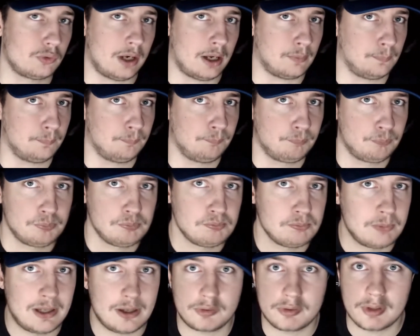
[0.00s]
round,
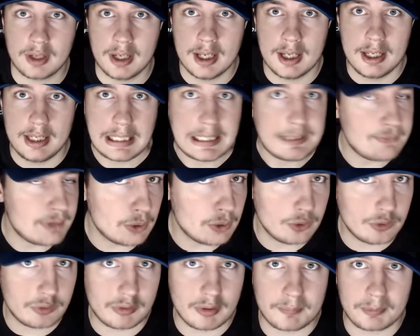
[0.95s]
because even though
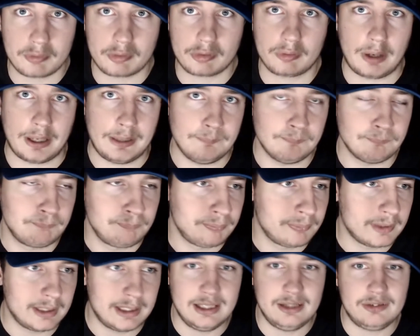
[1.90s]
those numbers are great,
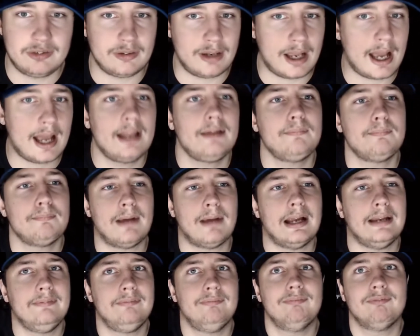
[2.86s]
he's not
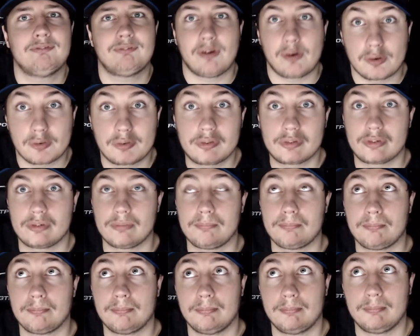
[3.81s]
my first
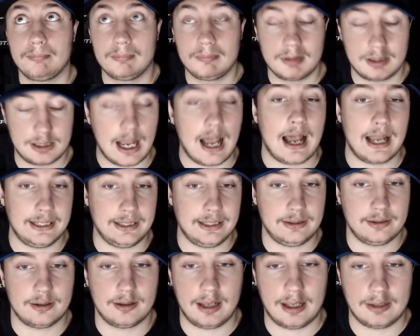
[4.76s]
guy
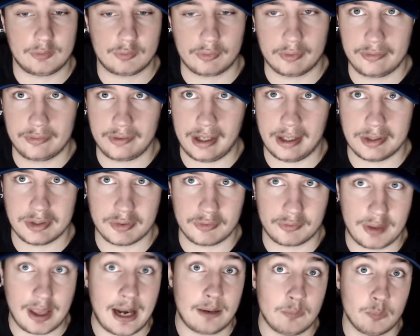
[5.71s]
as far as the
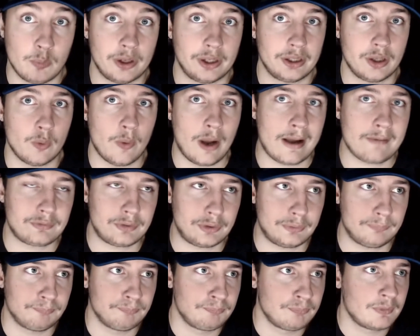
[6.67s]
edges that I want to go
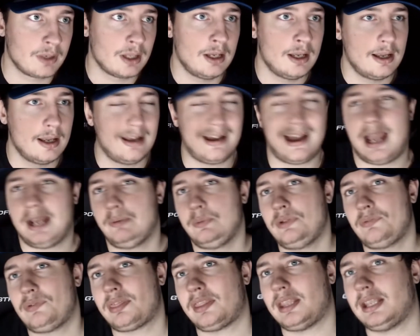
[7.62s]
after. I don't
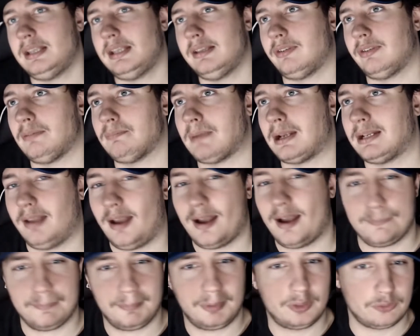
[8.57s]
even think he's in my
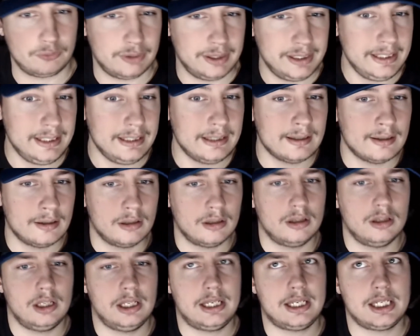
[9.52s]
top 3.
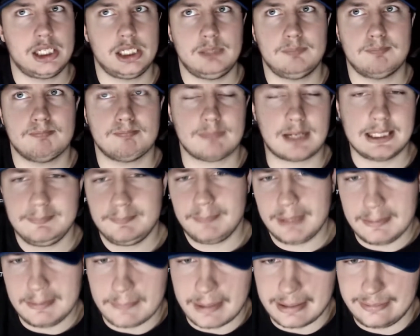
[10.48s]
He might
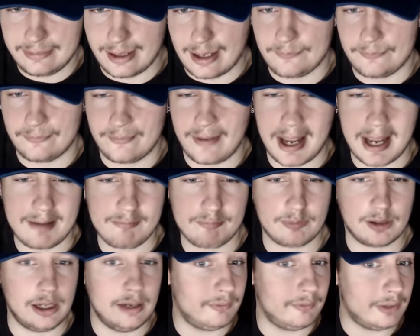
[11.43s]
be my top 5,
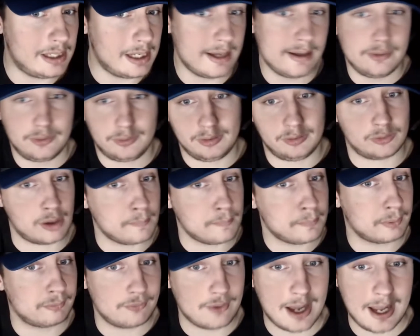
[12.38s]
but if he is, he's
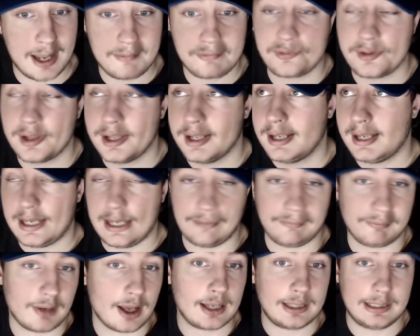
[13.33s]
number 5.
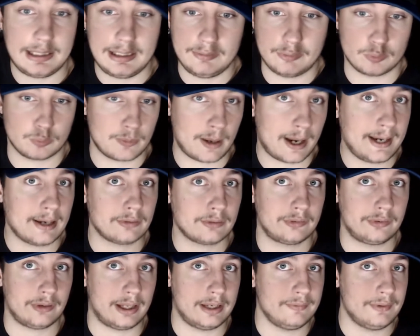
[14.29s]
If not, he's right
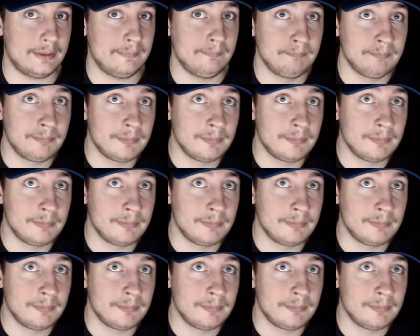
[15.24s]
outside of it.